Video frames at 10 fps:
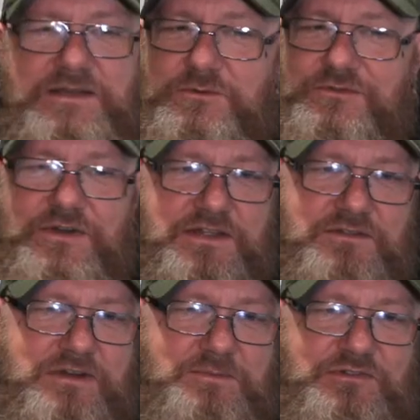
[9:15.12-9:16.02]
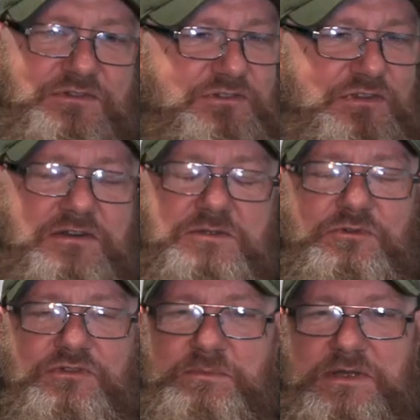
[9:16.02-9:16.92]
it was fucking rubbish. It certainly
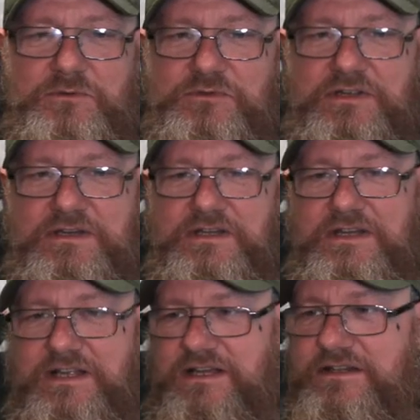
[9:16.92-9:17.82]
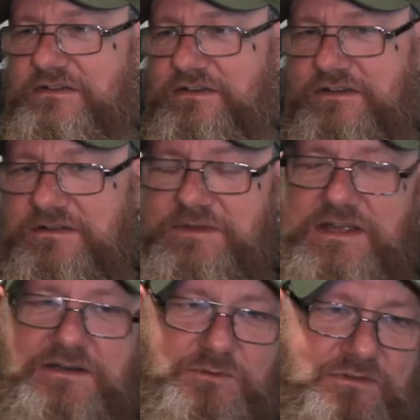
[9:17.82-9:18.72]
wasn't a Pilsner. And
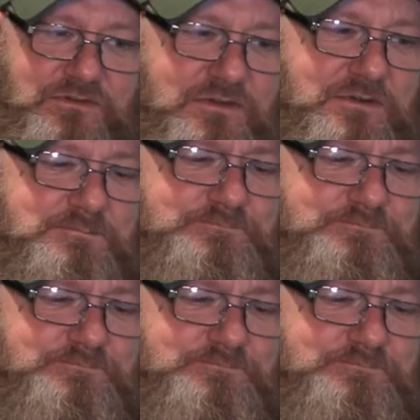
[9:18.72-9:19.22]
yeah, I was